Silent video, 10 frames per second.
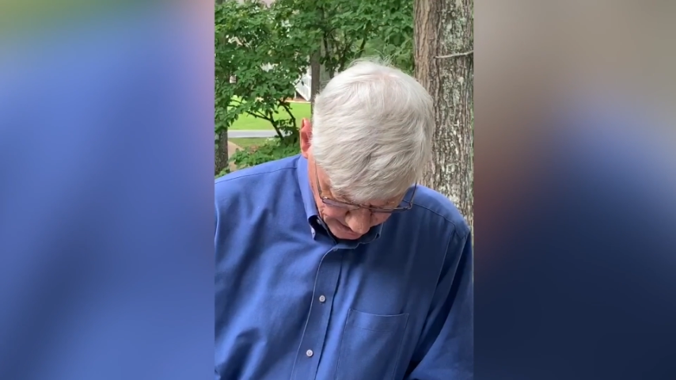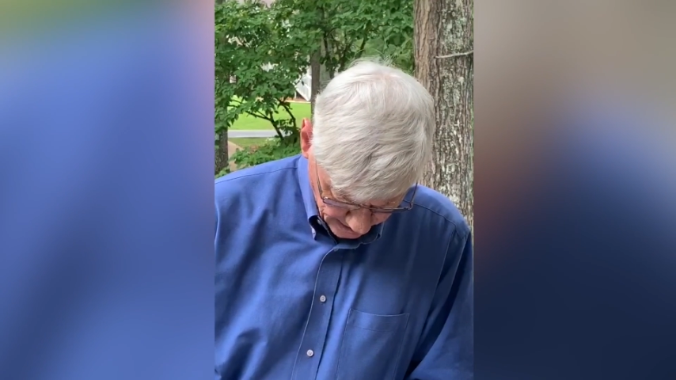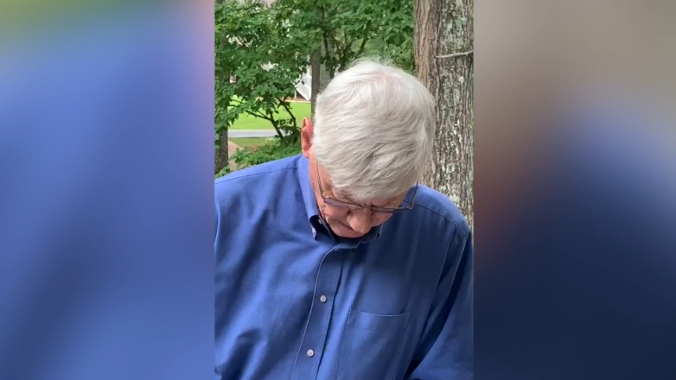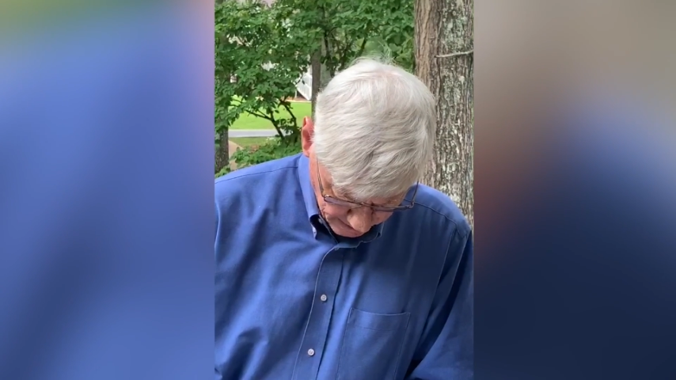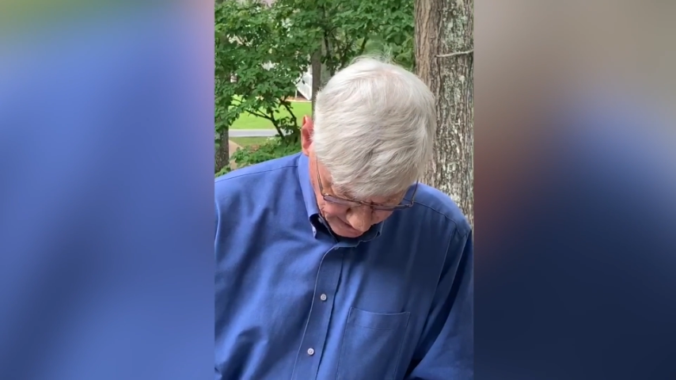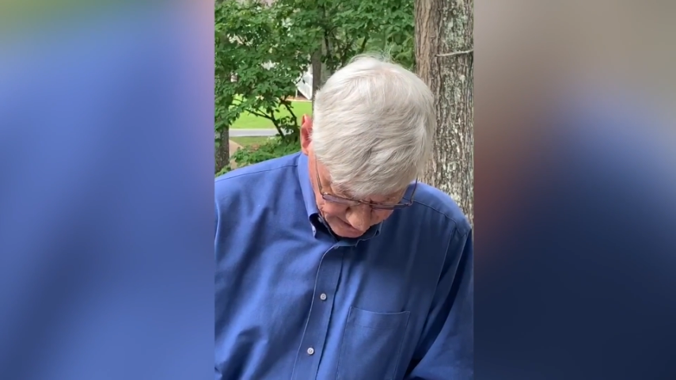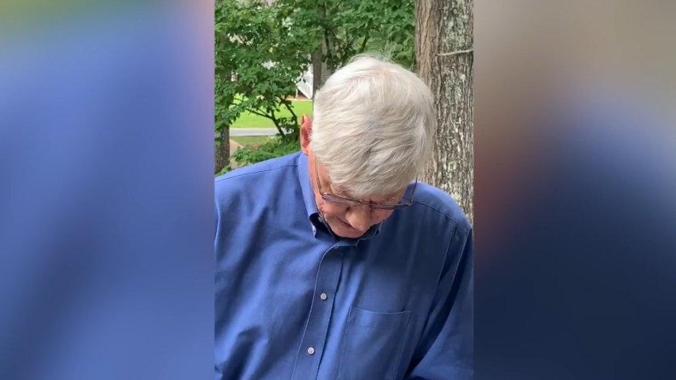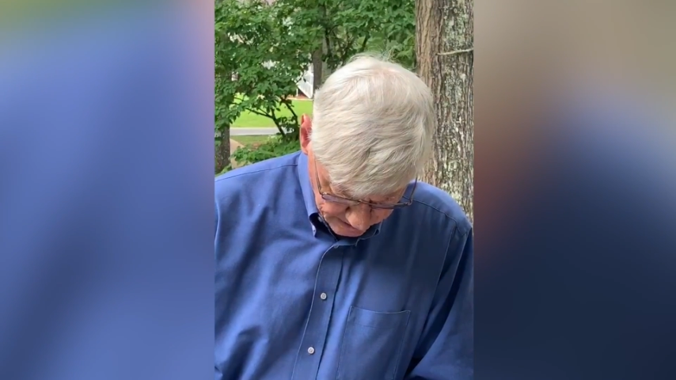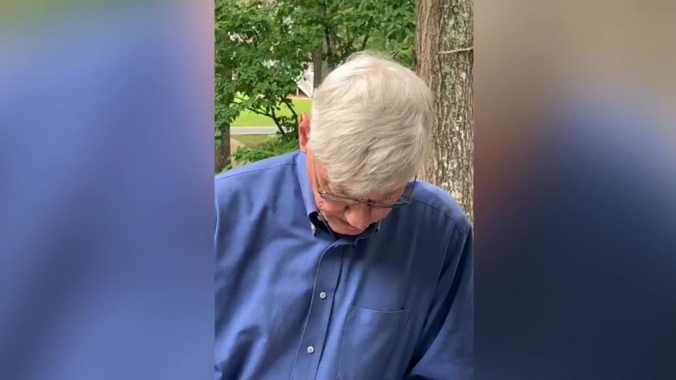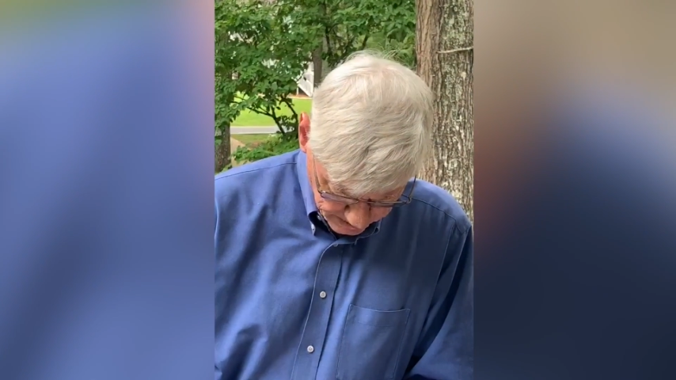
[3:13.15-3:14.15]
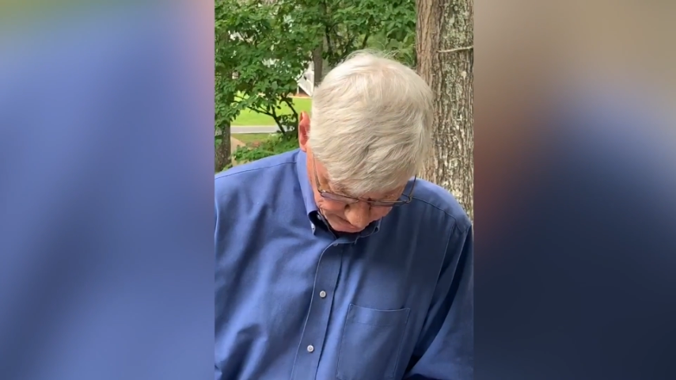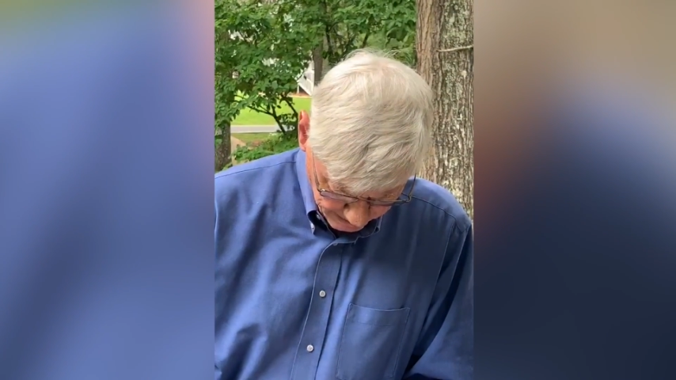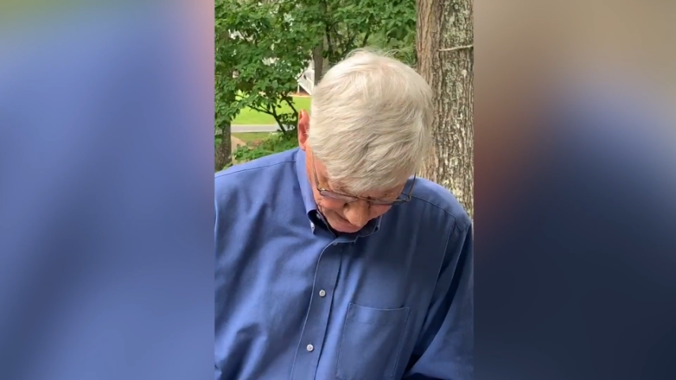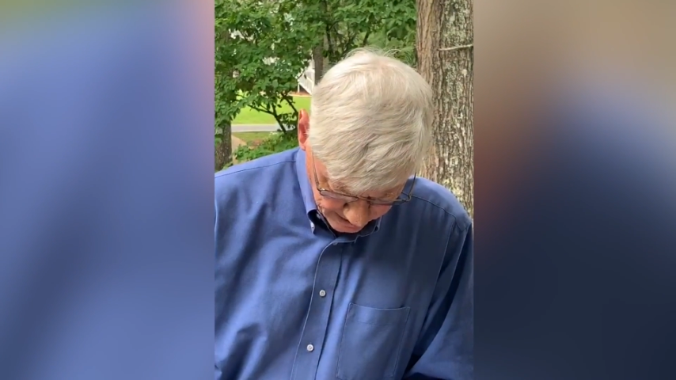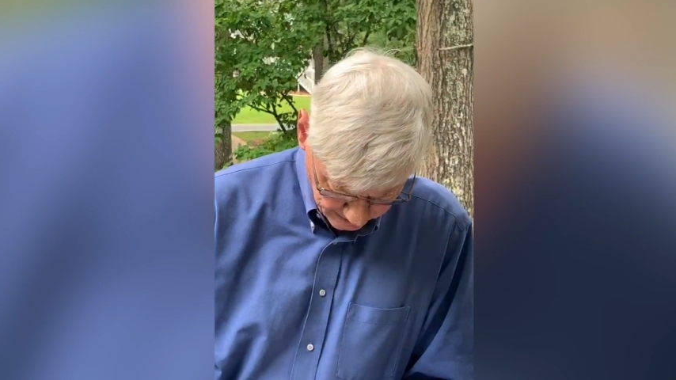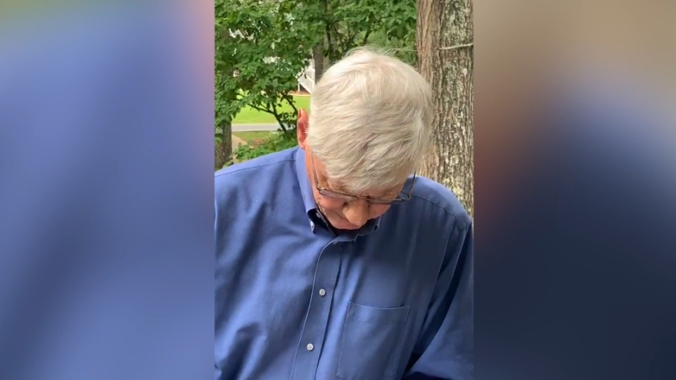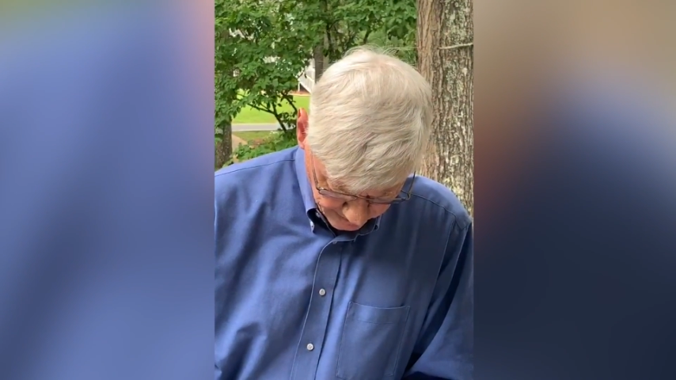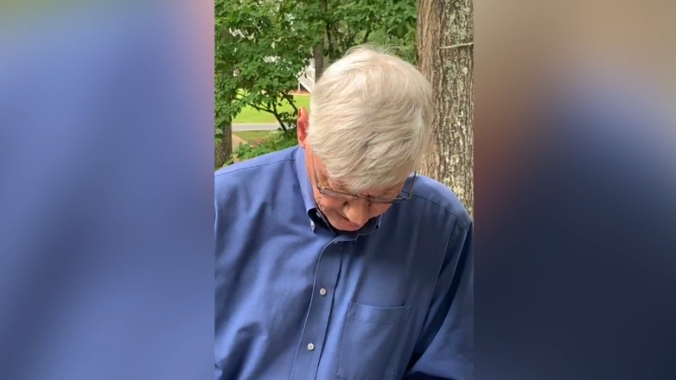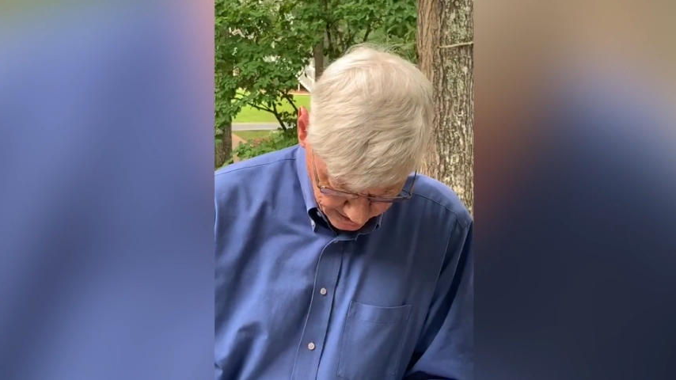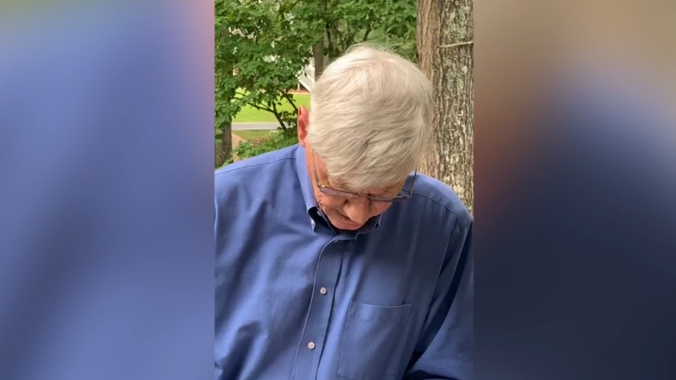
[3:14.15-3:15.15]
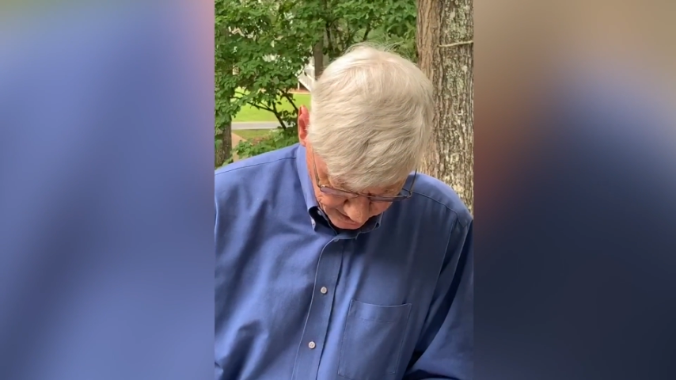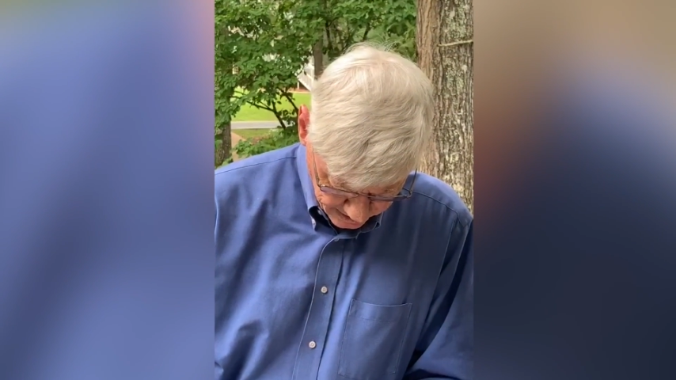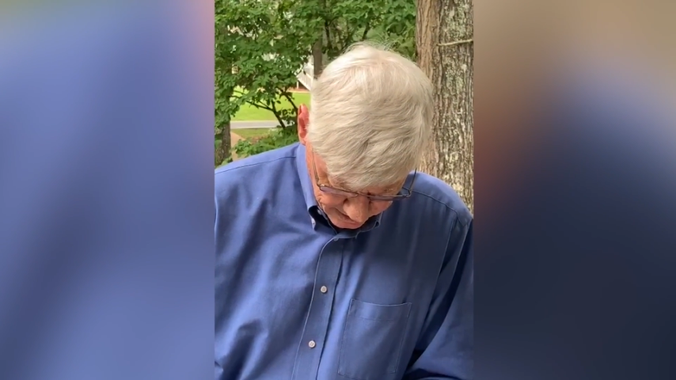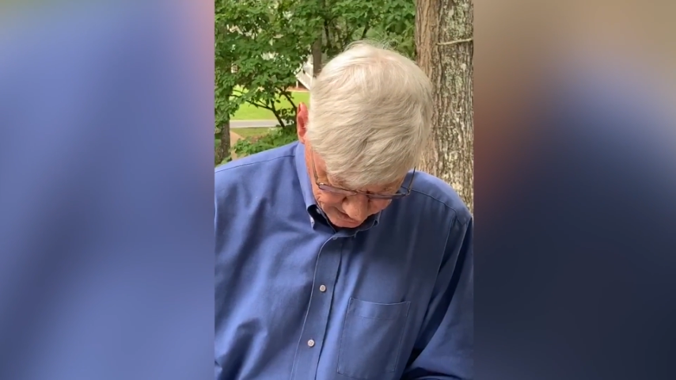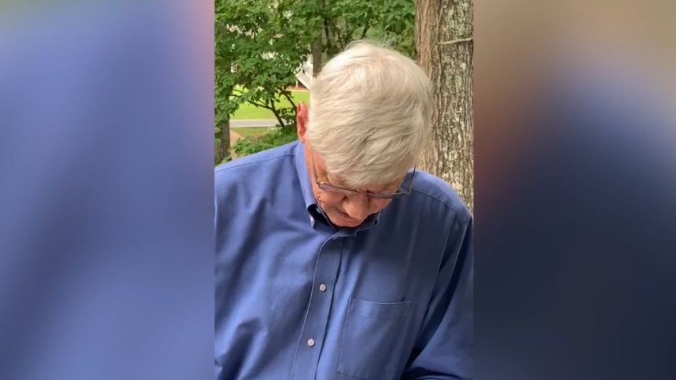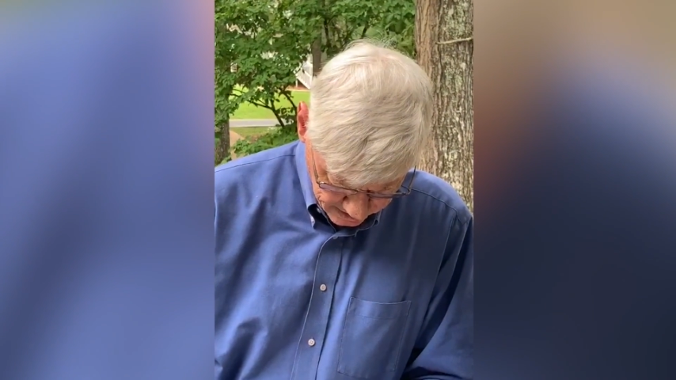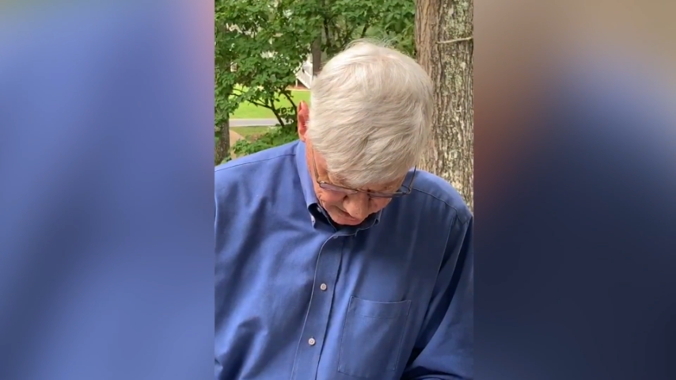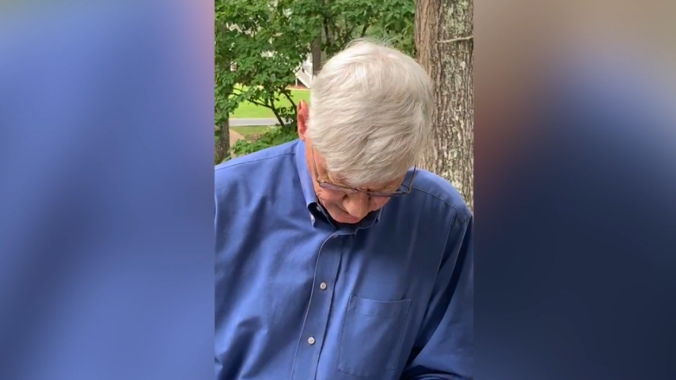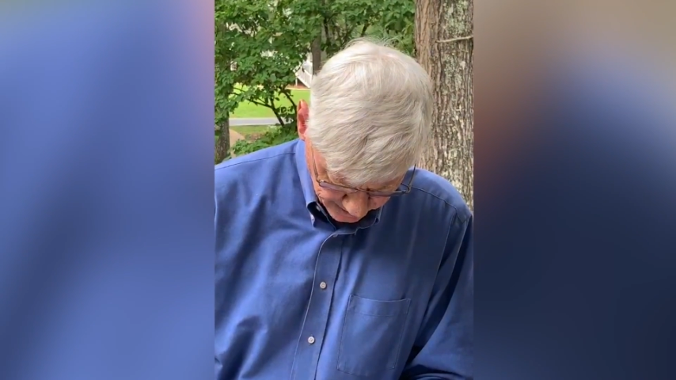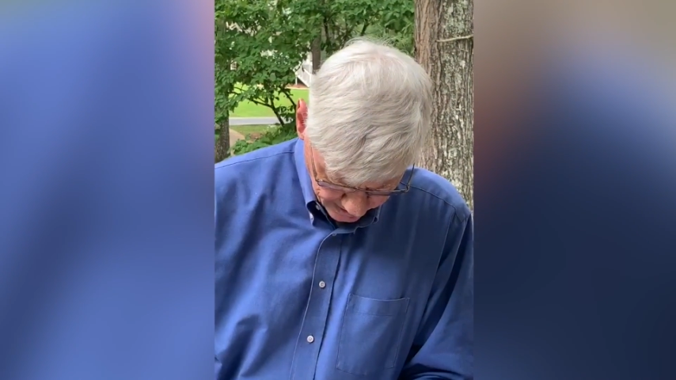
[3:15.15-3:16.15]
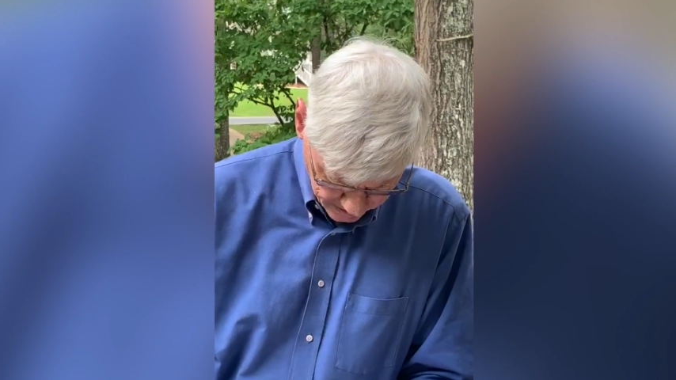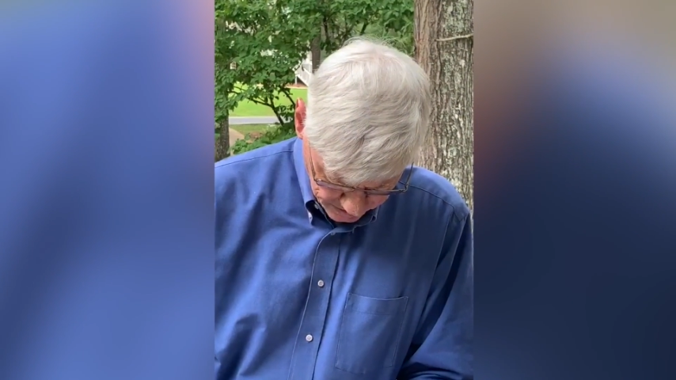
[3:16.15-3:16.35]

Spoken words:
(no speaker visible)